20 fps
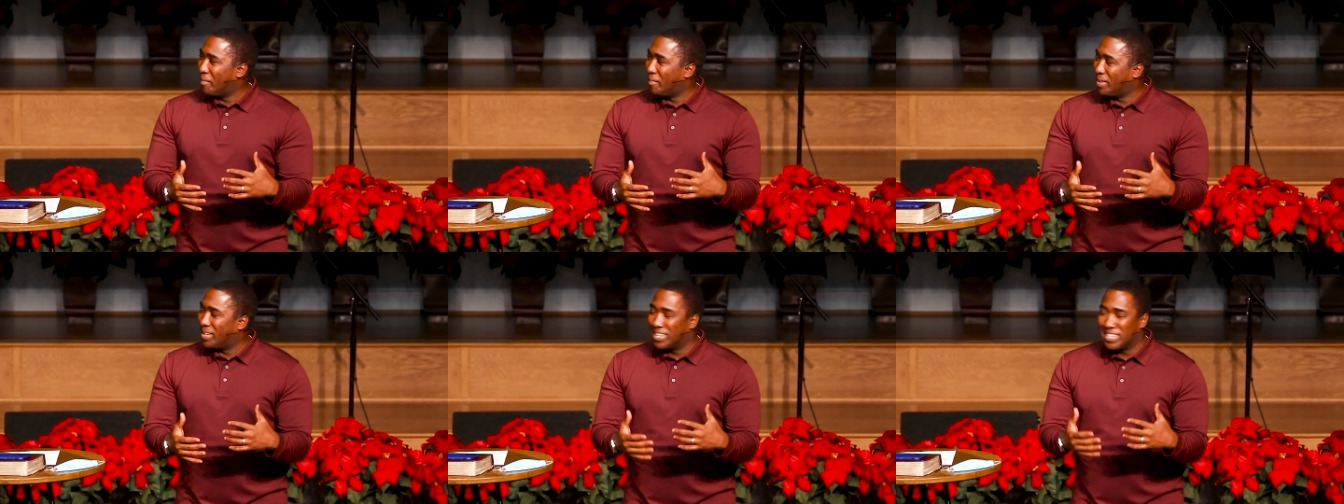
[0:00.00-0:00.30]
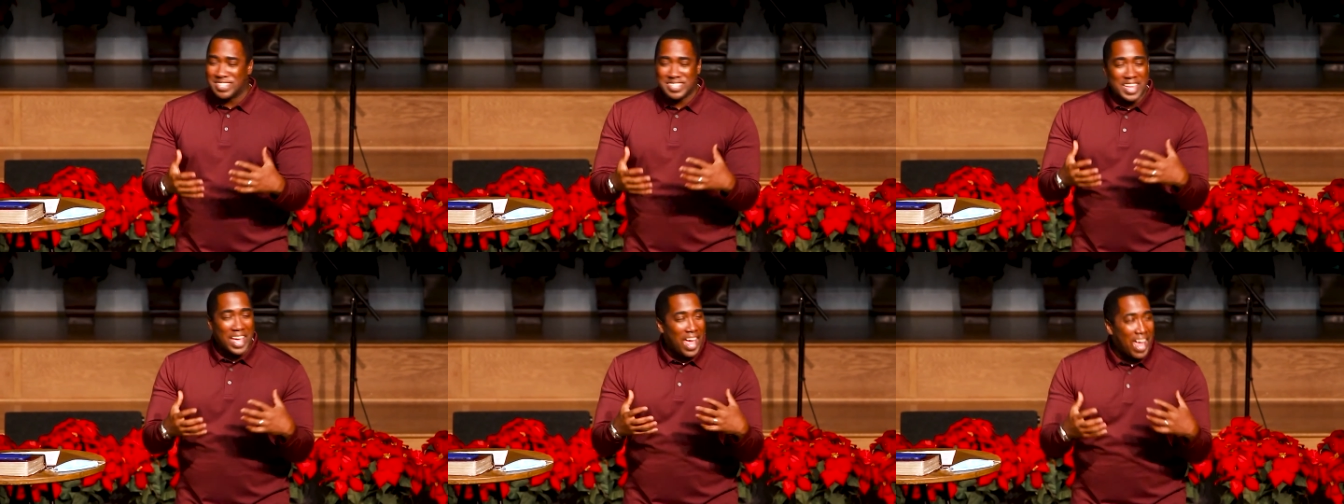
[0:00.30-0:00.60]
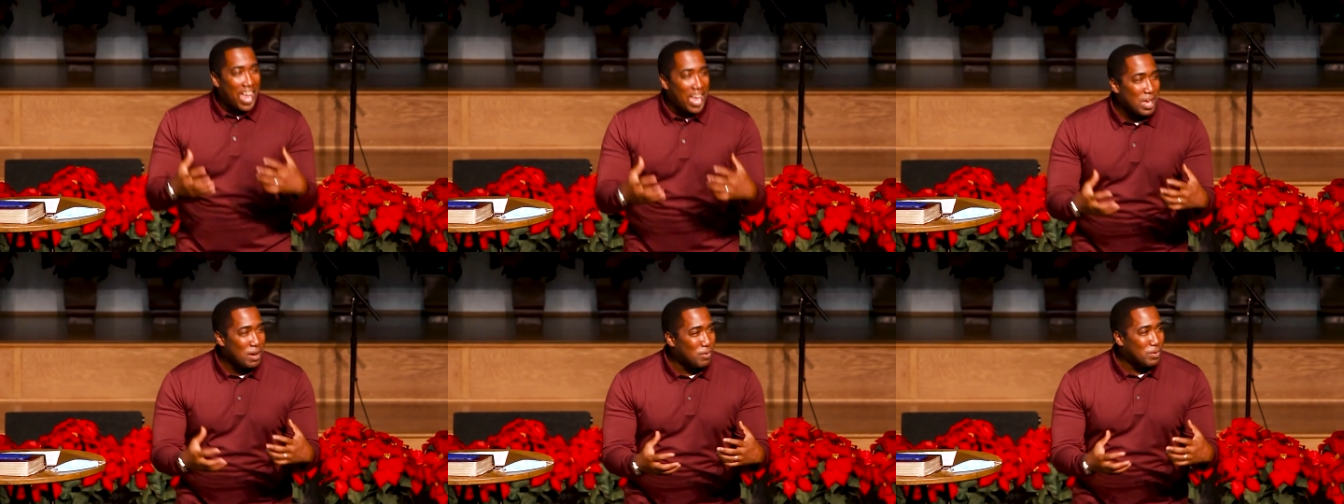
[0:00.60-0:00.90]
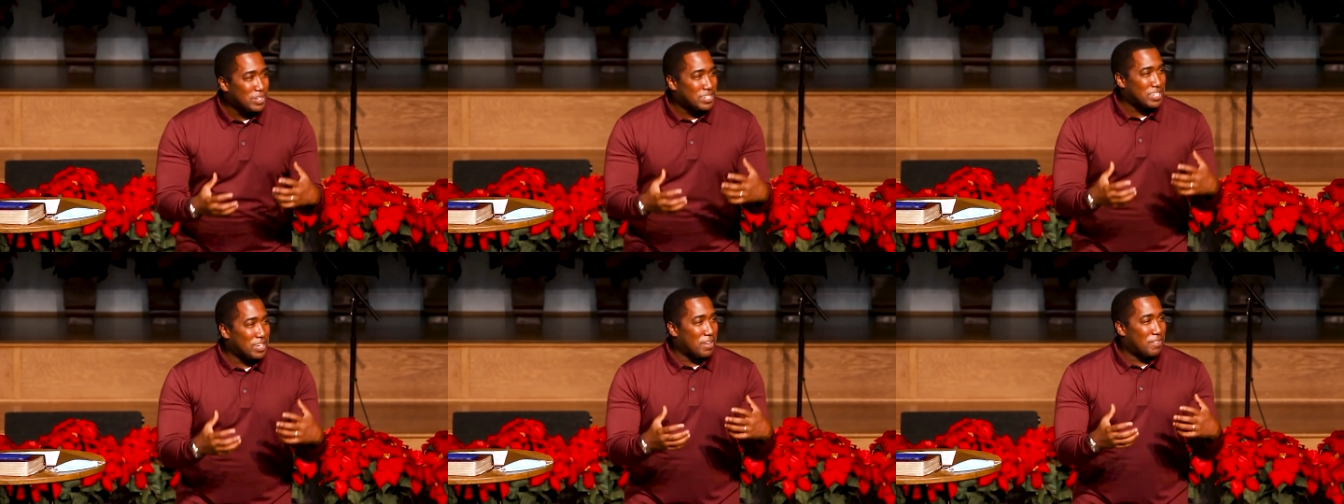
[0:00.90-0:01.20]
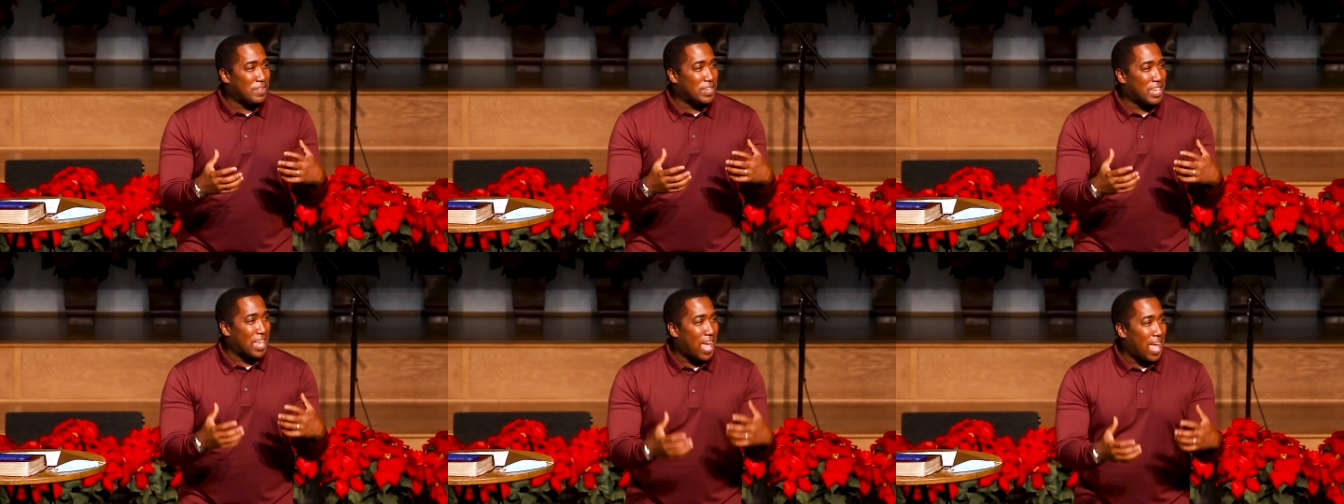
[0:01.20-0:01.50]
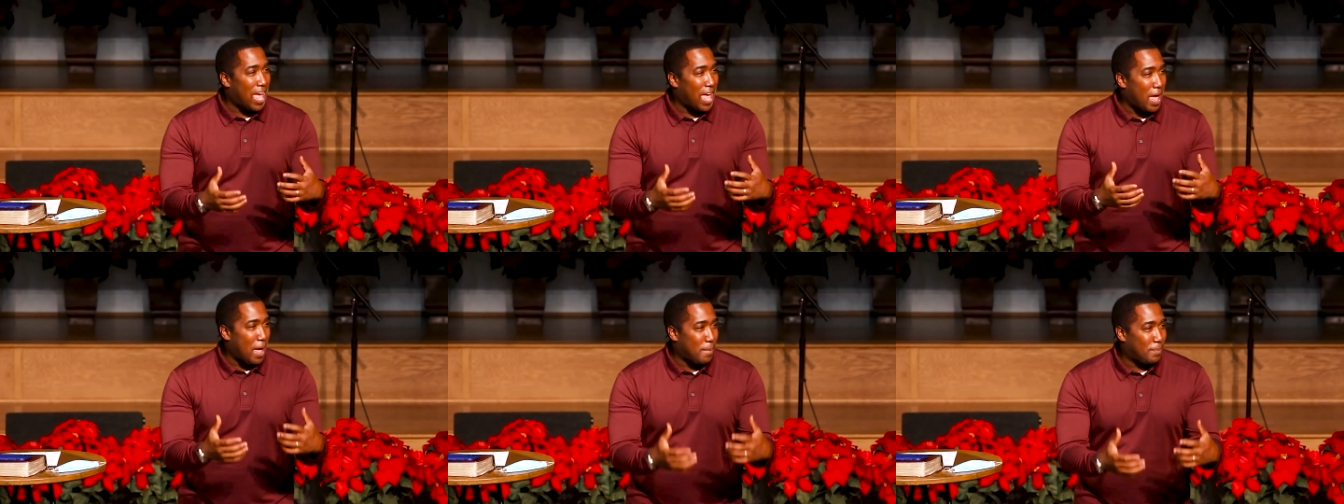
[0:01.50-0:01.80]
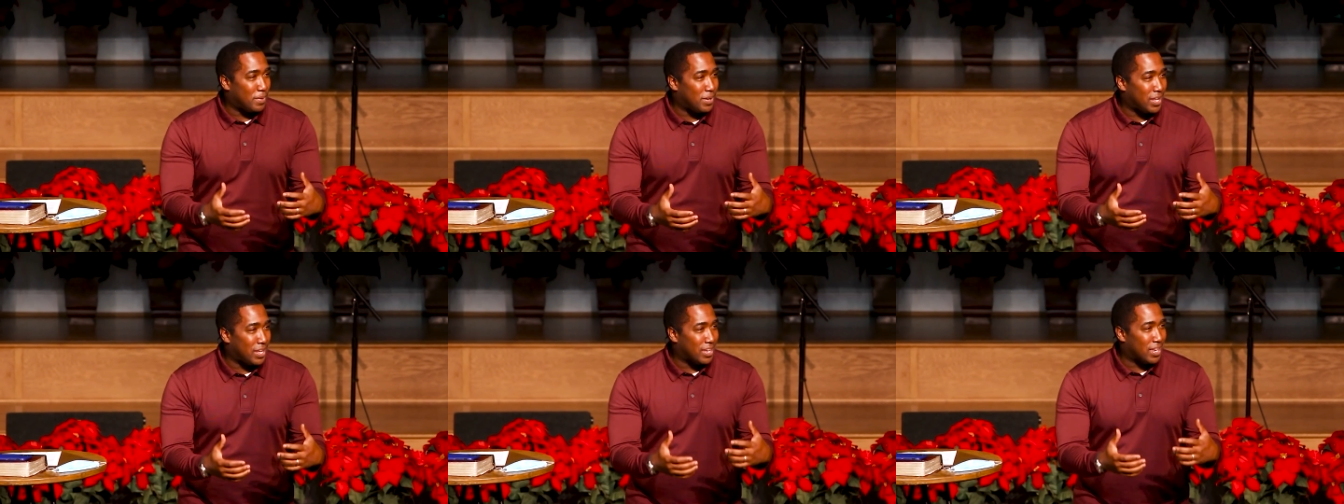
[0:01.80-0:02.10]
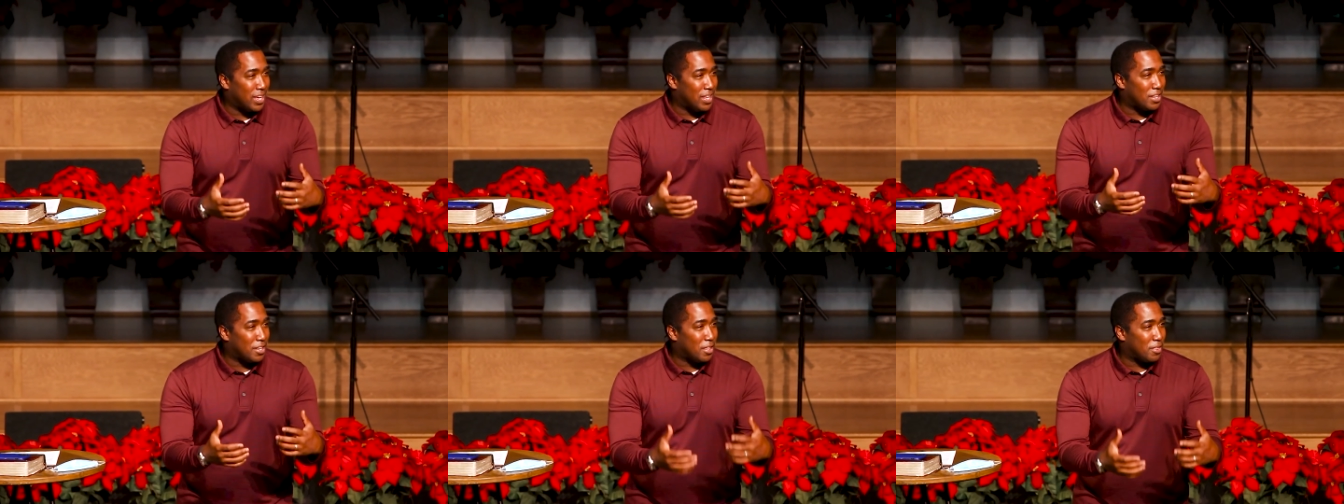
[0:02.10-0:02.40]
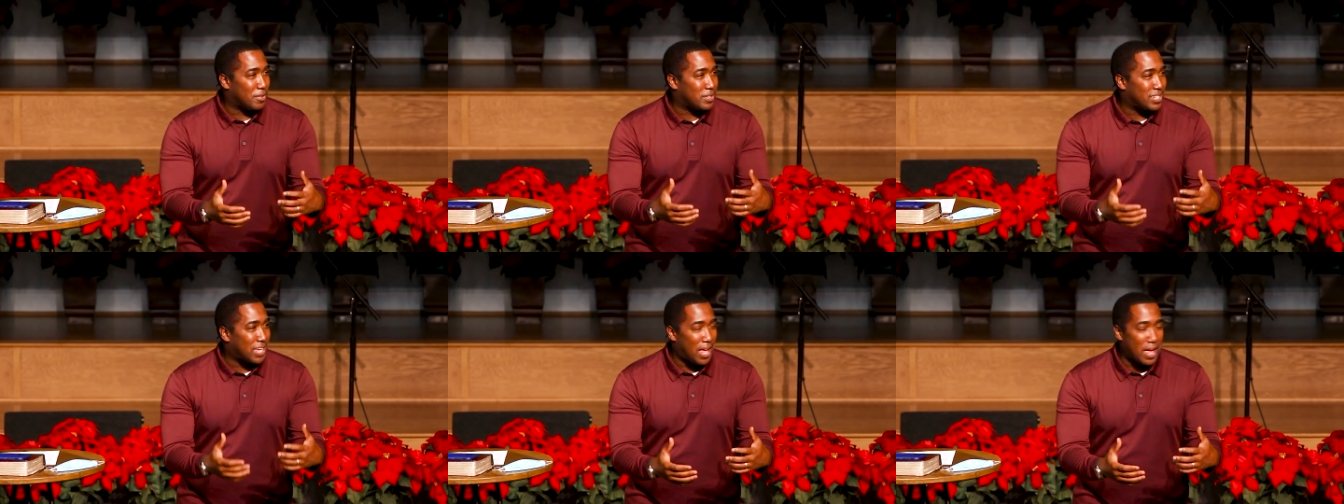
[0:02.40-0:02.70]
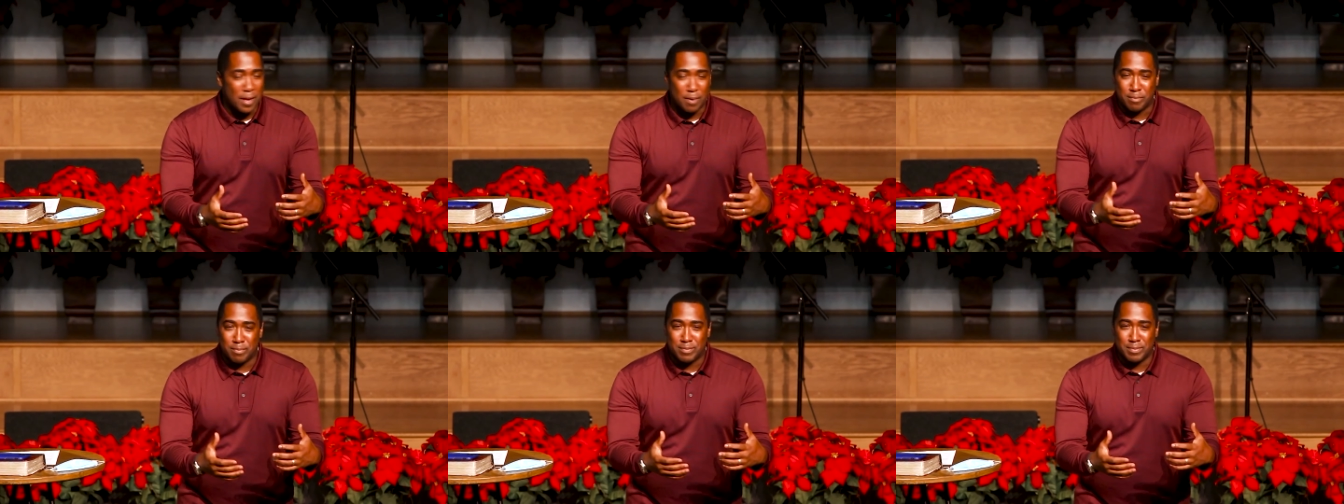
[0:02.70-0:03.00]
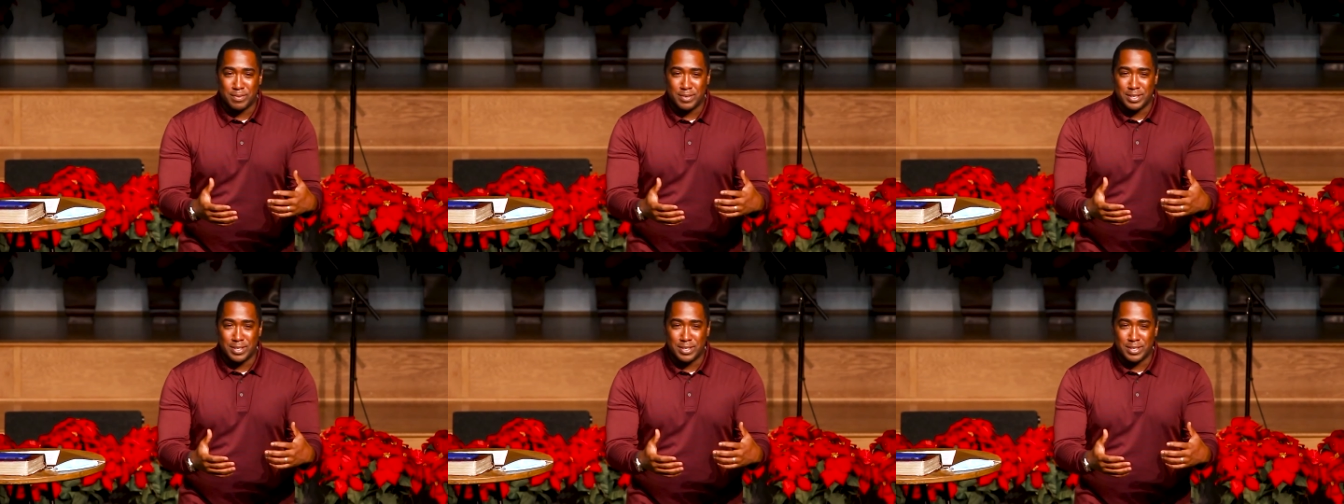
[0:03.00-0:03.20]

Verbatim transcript: because the anguish of it not happening another time